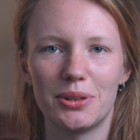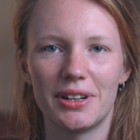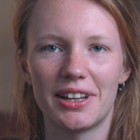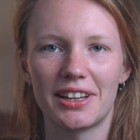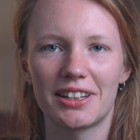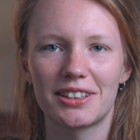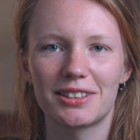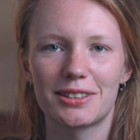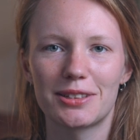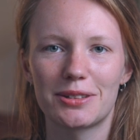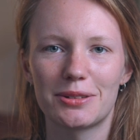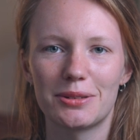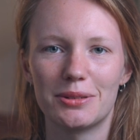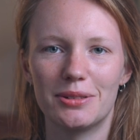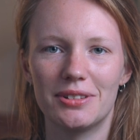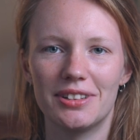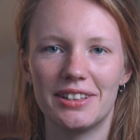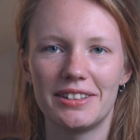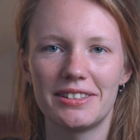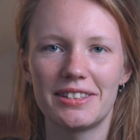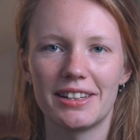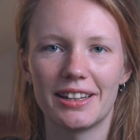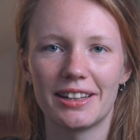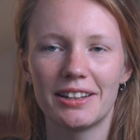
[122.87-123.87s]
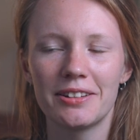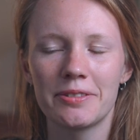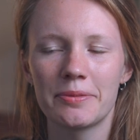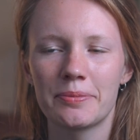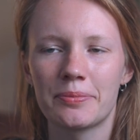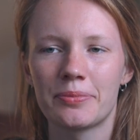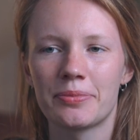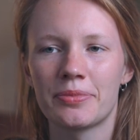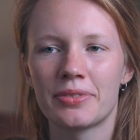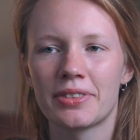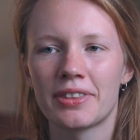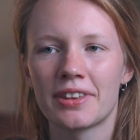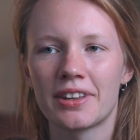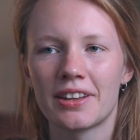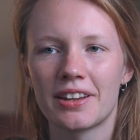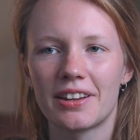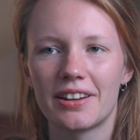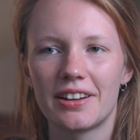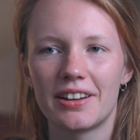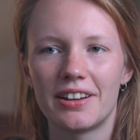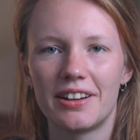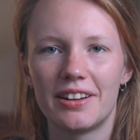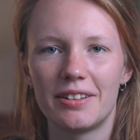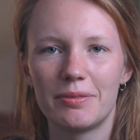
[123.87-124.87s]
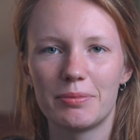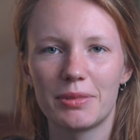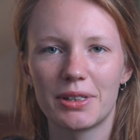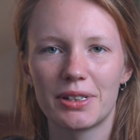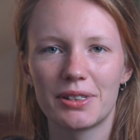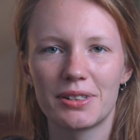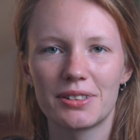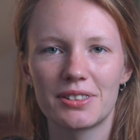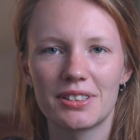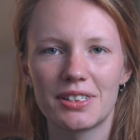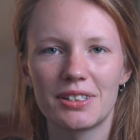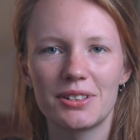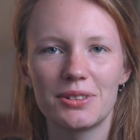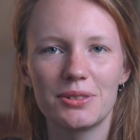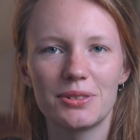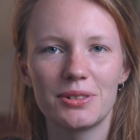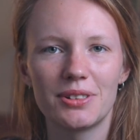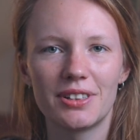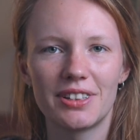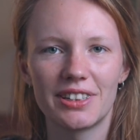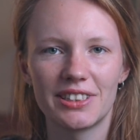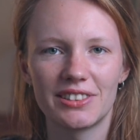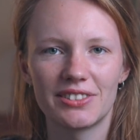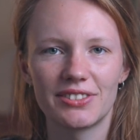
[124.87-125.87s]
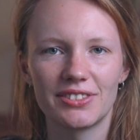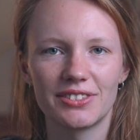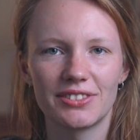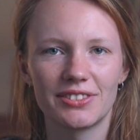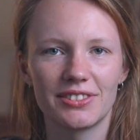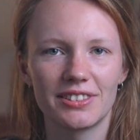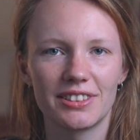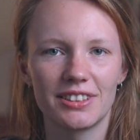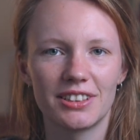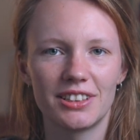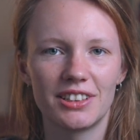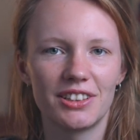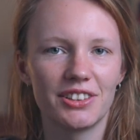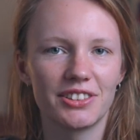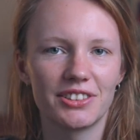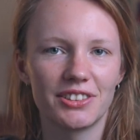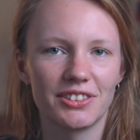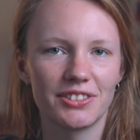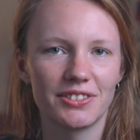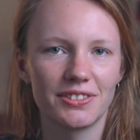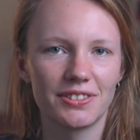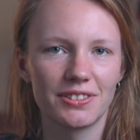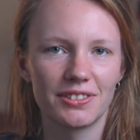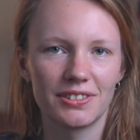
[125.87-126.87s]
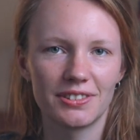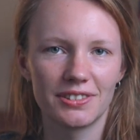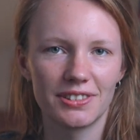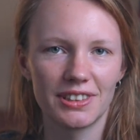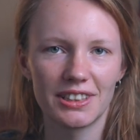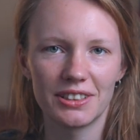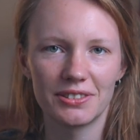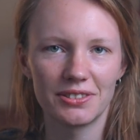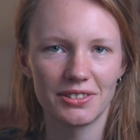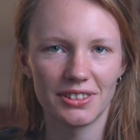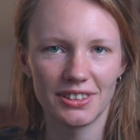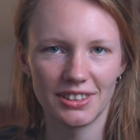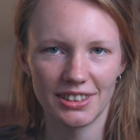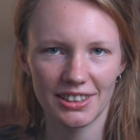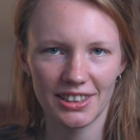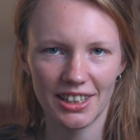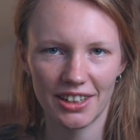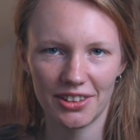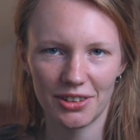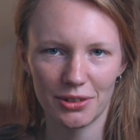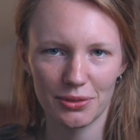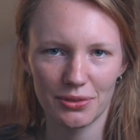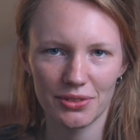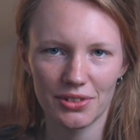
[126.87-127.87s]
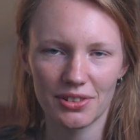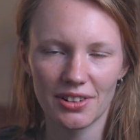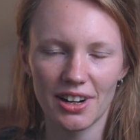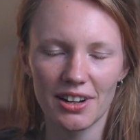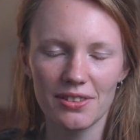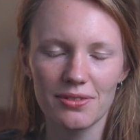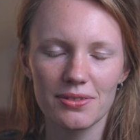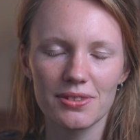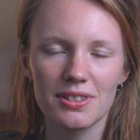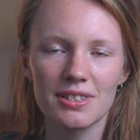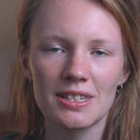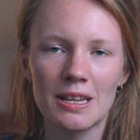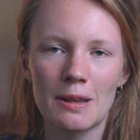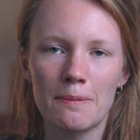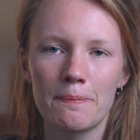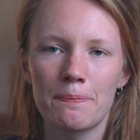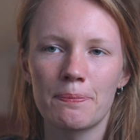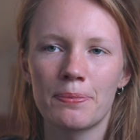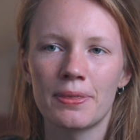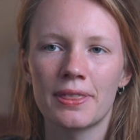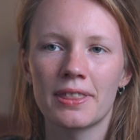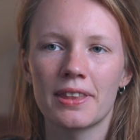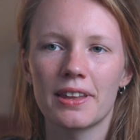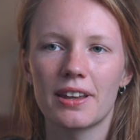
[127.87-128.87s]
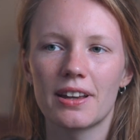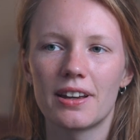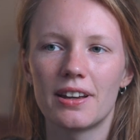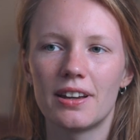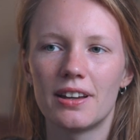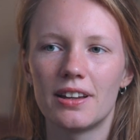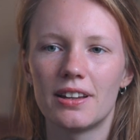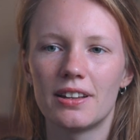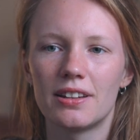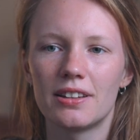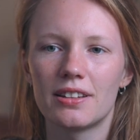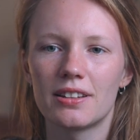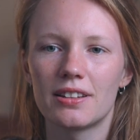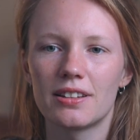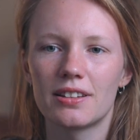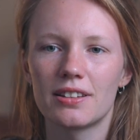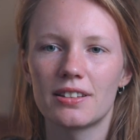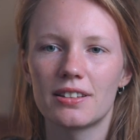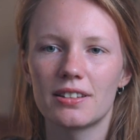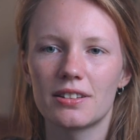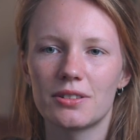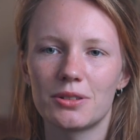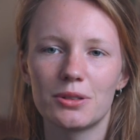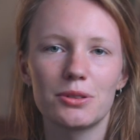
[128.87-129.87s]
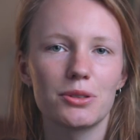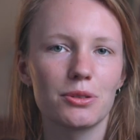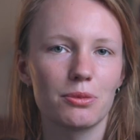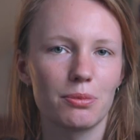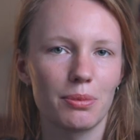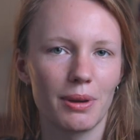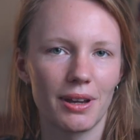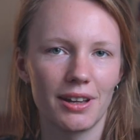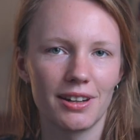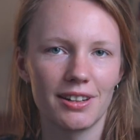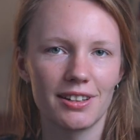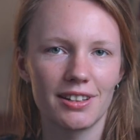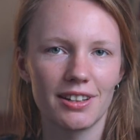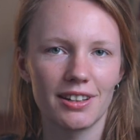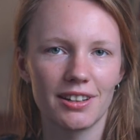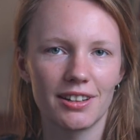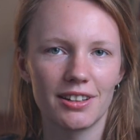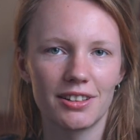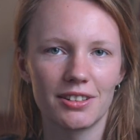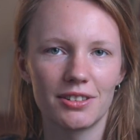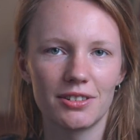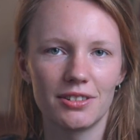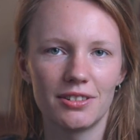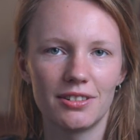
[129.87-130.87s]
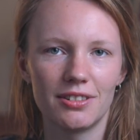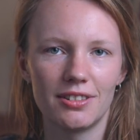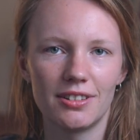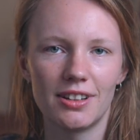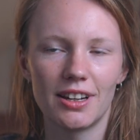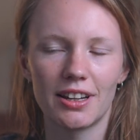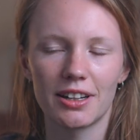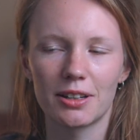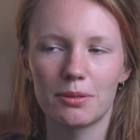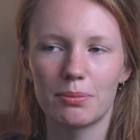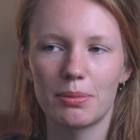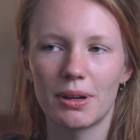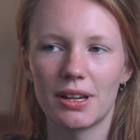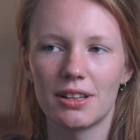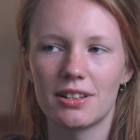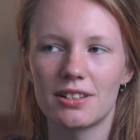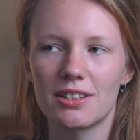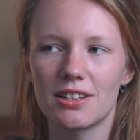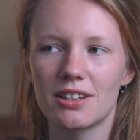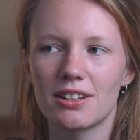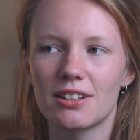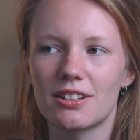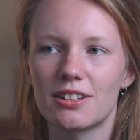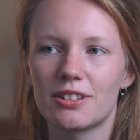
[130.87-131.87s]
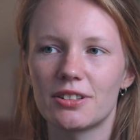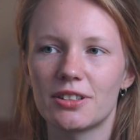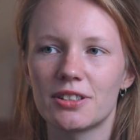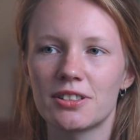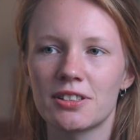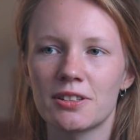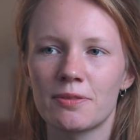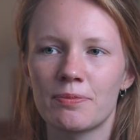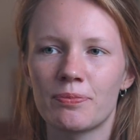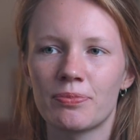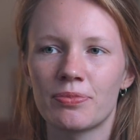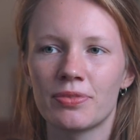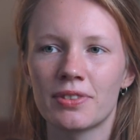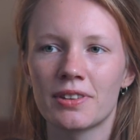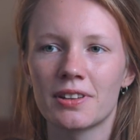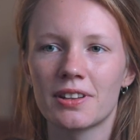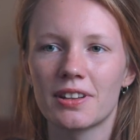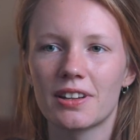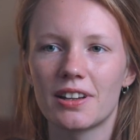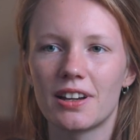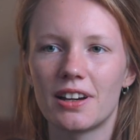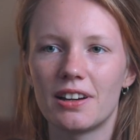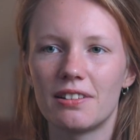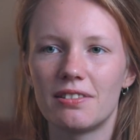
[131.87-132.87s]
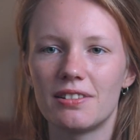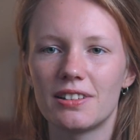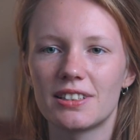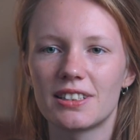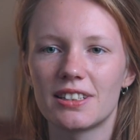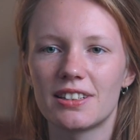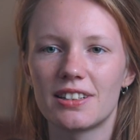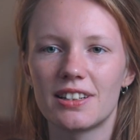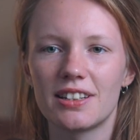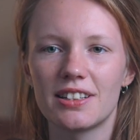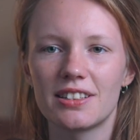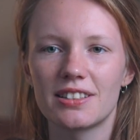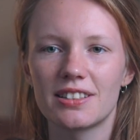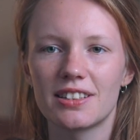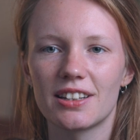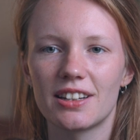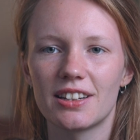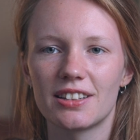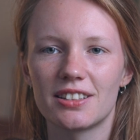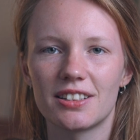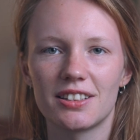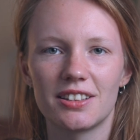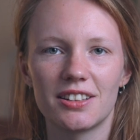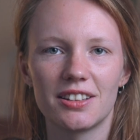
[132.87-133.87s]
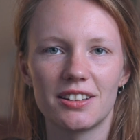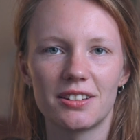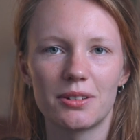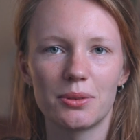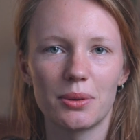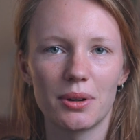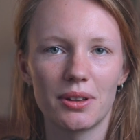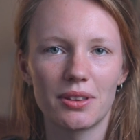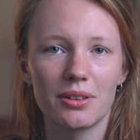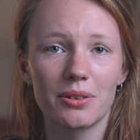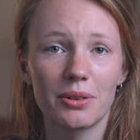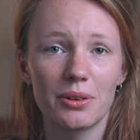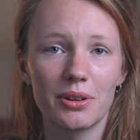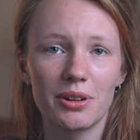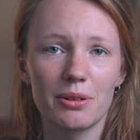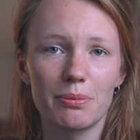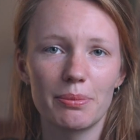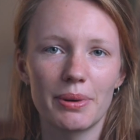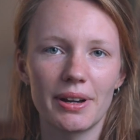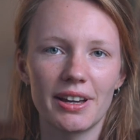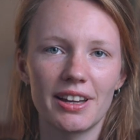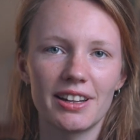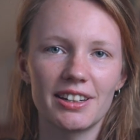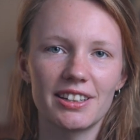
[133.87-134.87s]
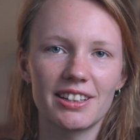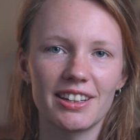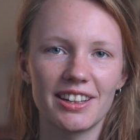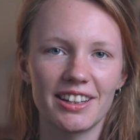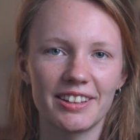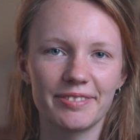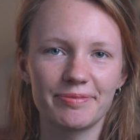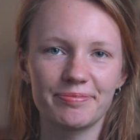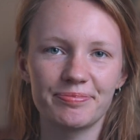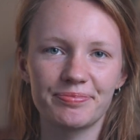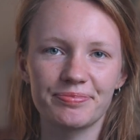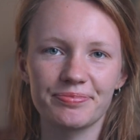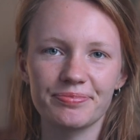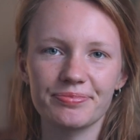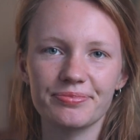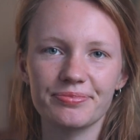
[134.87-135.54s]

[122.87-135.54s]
next to knitting, because I do love a lot of different kinds of crafts. And also painting. I do like painting a lot. I recently started with oil painting,